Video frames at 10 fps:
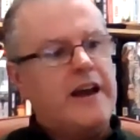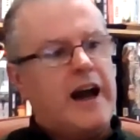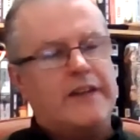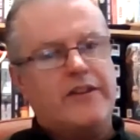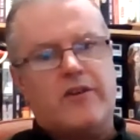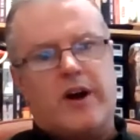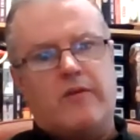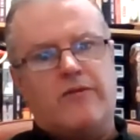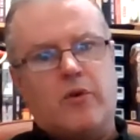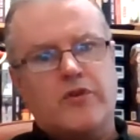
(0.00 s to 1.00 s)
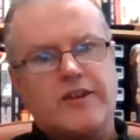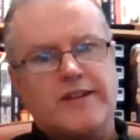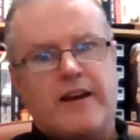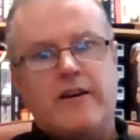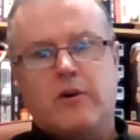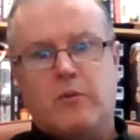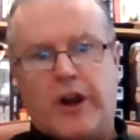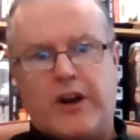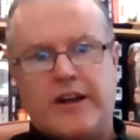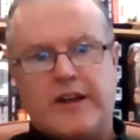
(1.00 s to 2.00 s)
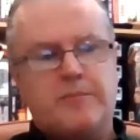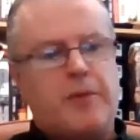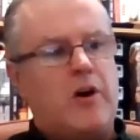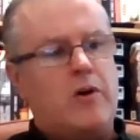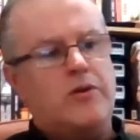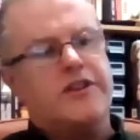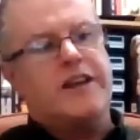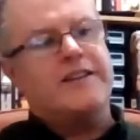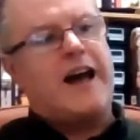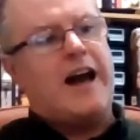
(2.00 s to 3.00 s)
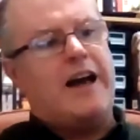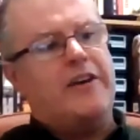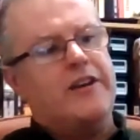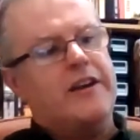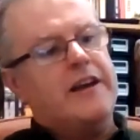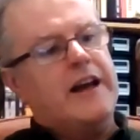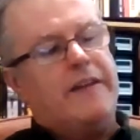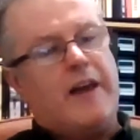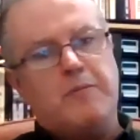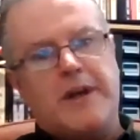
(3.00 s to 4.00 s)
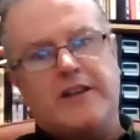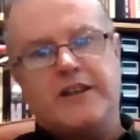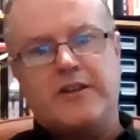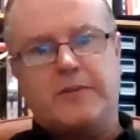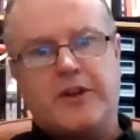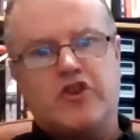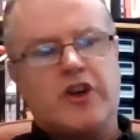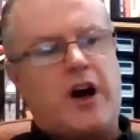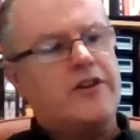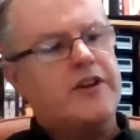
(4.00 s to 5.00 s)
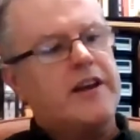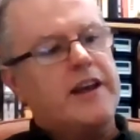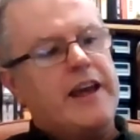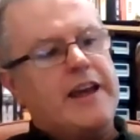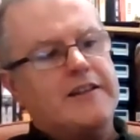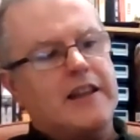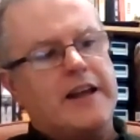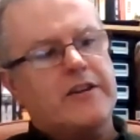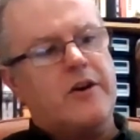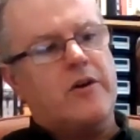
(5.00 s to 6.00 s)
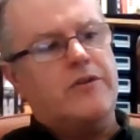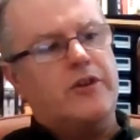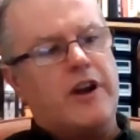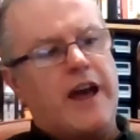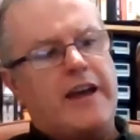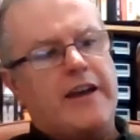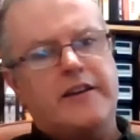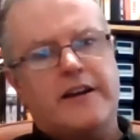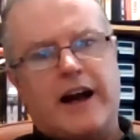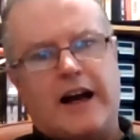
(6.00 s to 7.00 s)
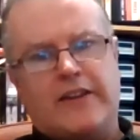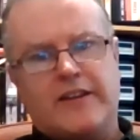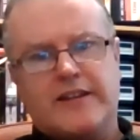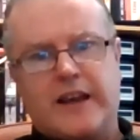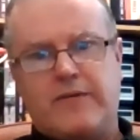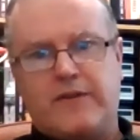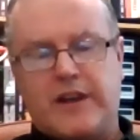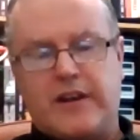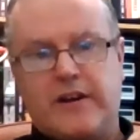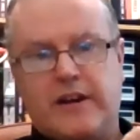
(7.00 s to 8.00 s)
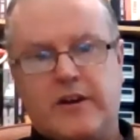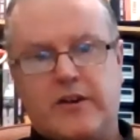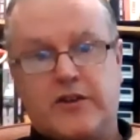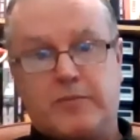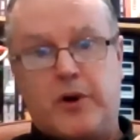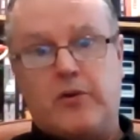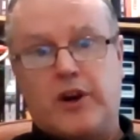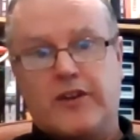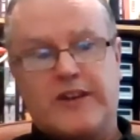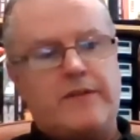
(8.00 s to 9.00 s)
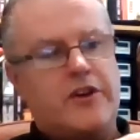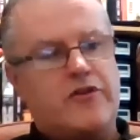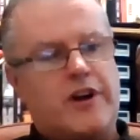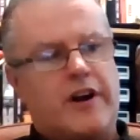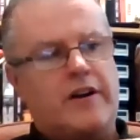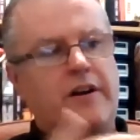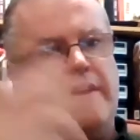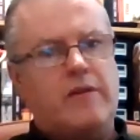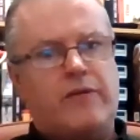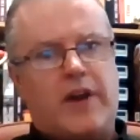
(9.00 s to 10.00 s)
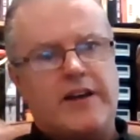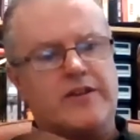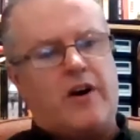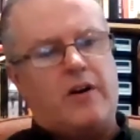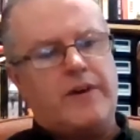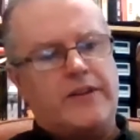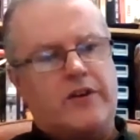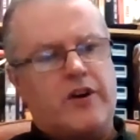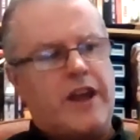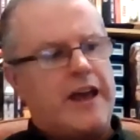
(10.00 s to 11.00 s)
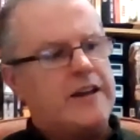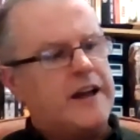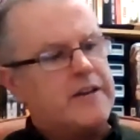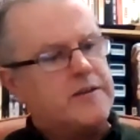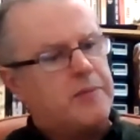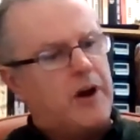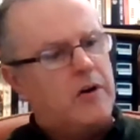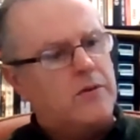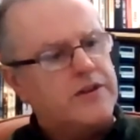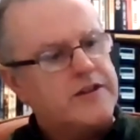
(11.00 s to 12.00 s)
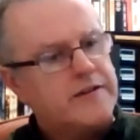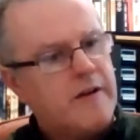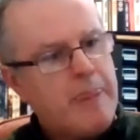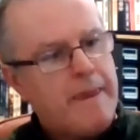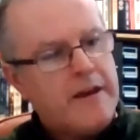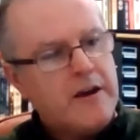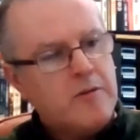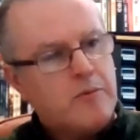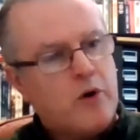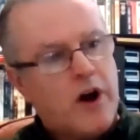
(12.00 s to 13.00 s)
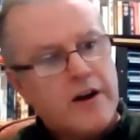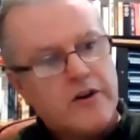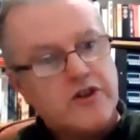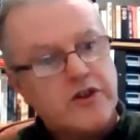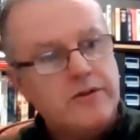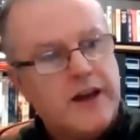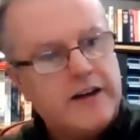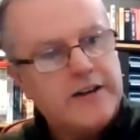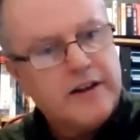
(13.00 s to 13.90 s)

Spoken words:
at the Crown forces when it explodes in his hand. And that means he's been shot, he's let go of the grenade, and the safety spoon or safety trigger flies off and the grenade explodes. Prior to that,